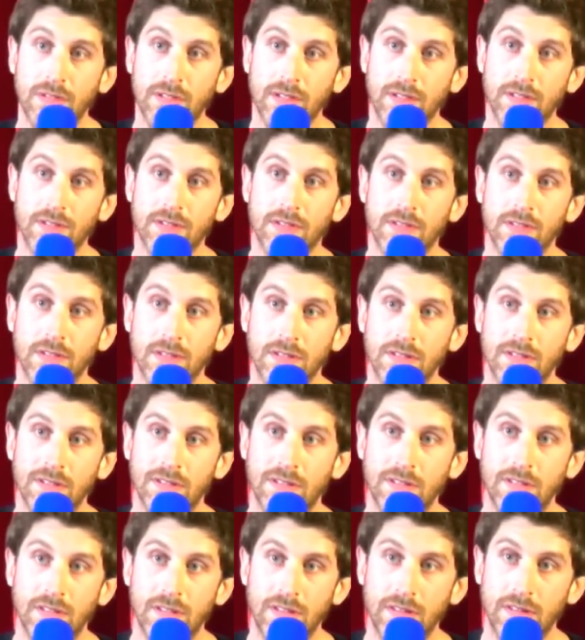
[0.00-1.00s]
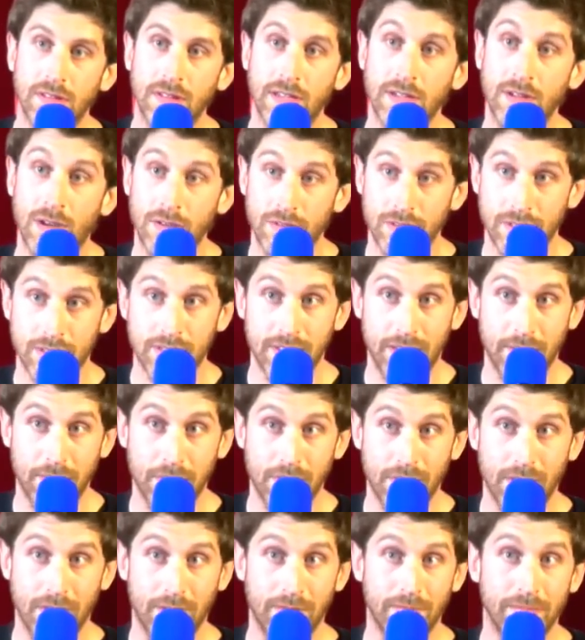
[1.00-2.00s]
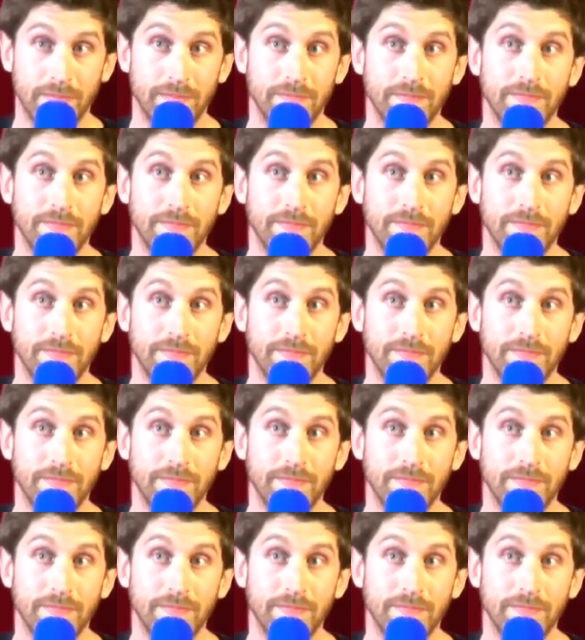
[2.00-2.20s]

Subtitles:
things. They're not the same thing.